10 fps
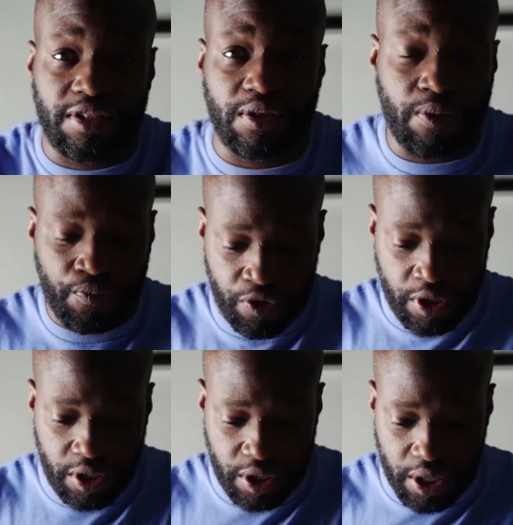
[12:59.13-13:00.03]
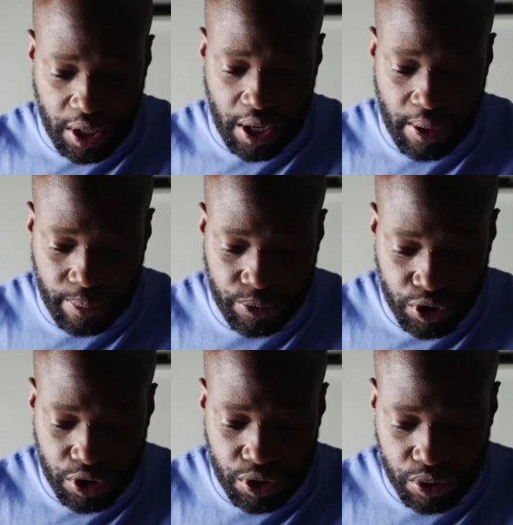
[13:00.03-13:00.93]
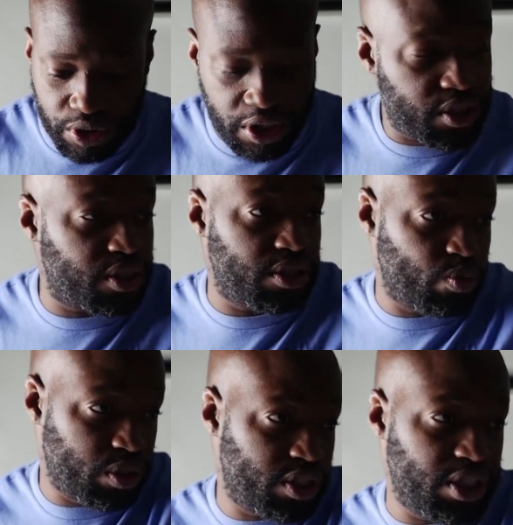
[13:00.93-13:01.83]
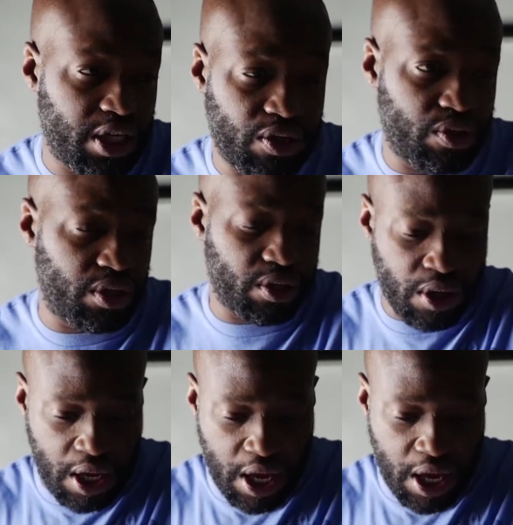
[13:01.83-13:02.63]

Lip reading: So yeah, you could use this. And once again, you can